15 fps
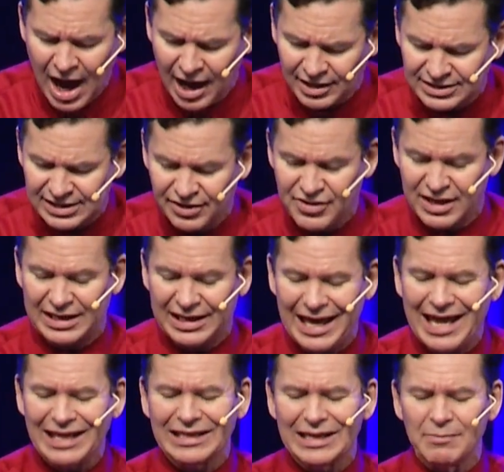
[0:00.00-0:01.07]
until the
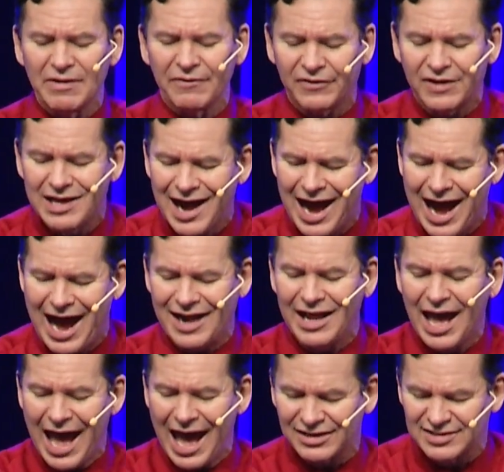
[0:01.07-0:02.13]
kingdom of God
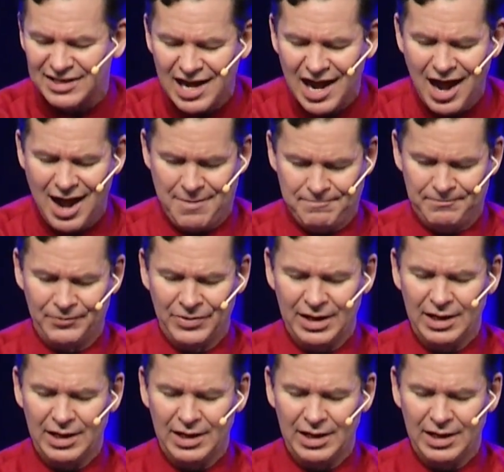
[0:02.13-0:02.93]
has come.